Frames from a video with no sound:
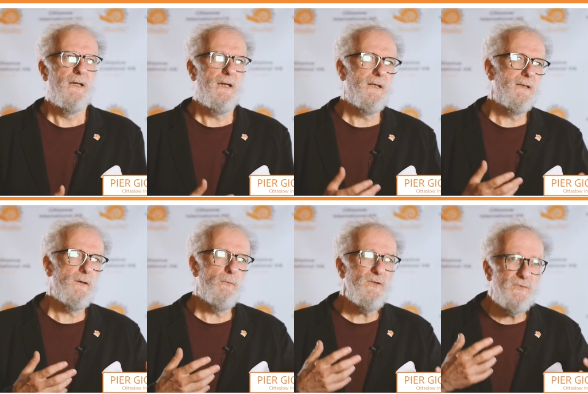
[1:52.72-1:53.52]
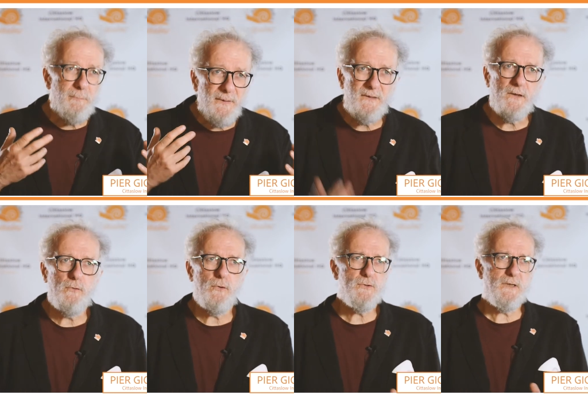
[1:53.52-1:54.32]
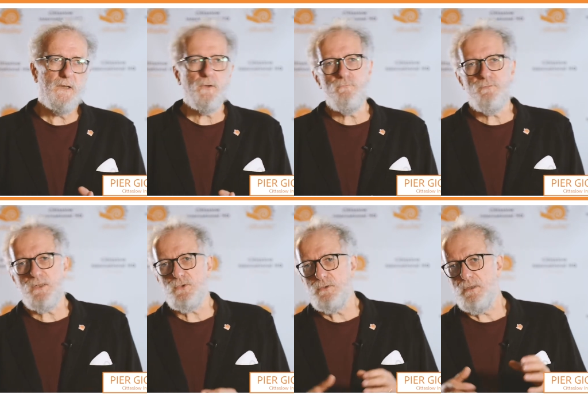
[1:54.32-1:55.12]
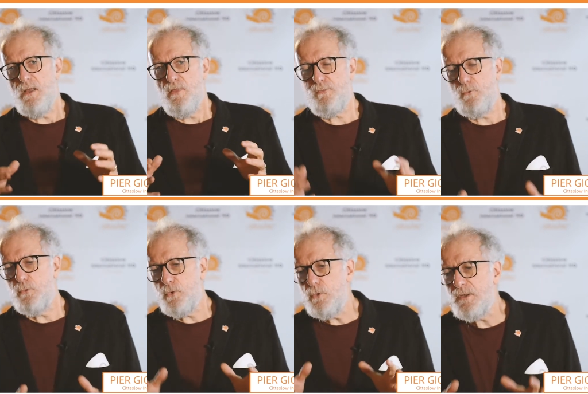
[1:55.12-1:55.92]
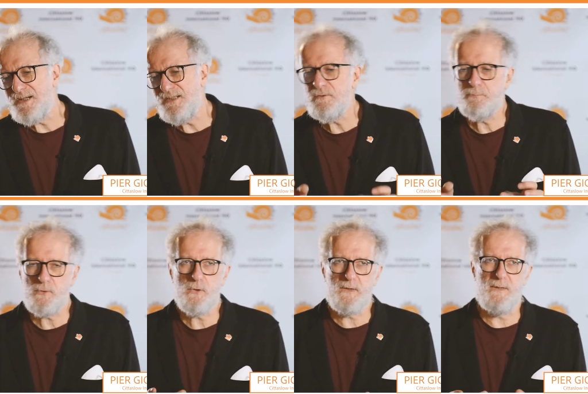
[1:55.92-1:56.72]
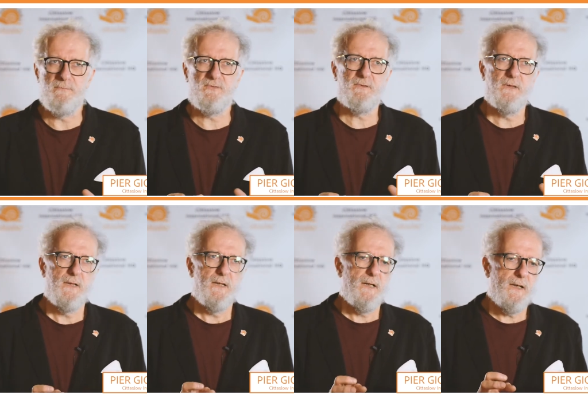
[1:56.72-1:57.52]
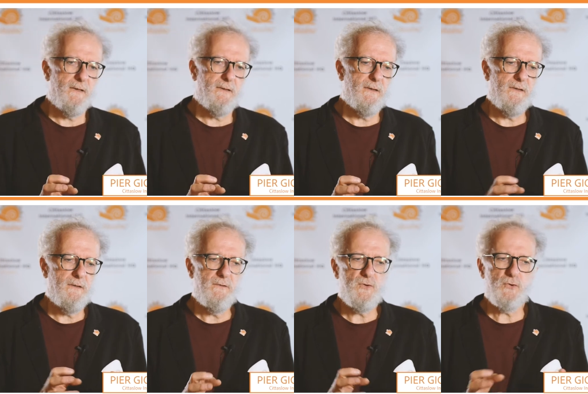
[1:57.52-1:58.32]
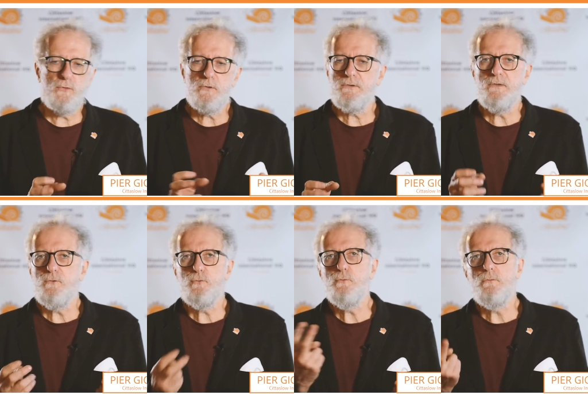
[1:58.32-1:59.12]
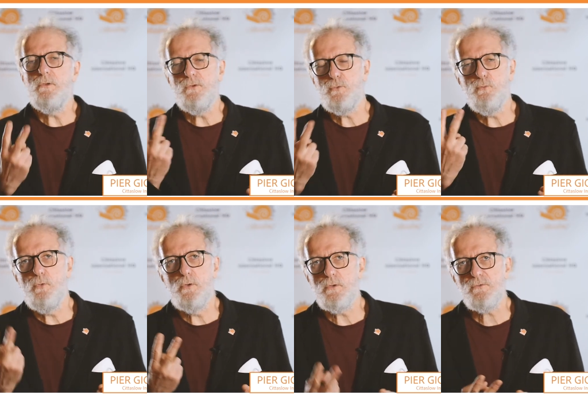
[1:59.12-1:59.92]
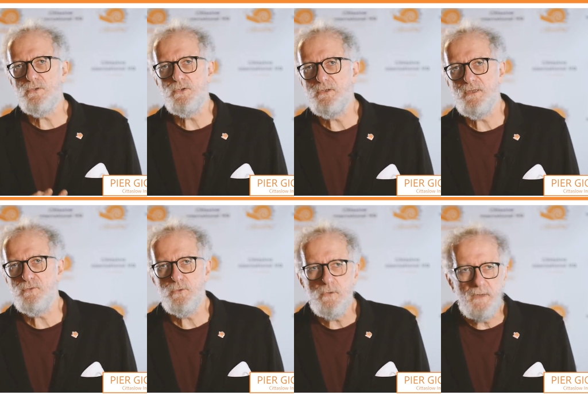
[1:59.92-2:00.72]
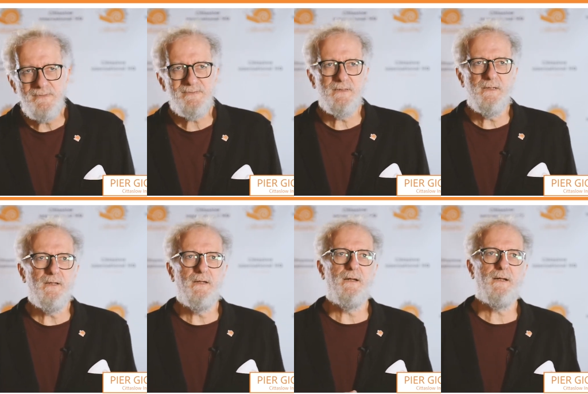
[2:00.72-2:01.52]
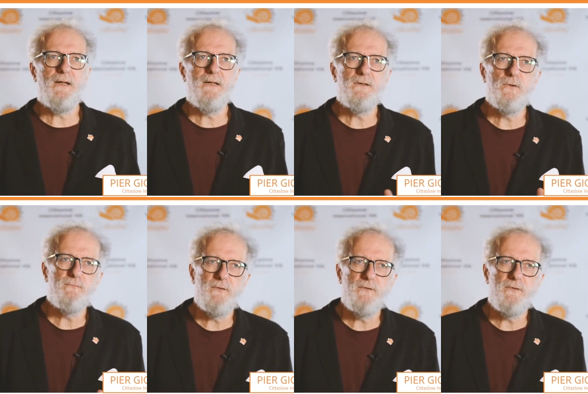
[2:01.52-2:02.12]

And we speed the ecological conversion through concrete programs. And in short, in two words, Cittaslow, it's a kind of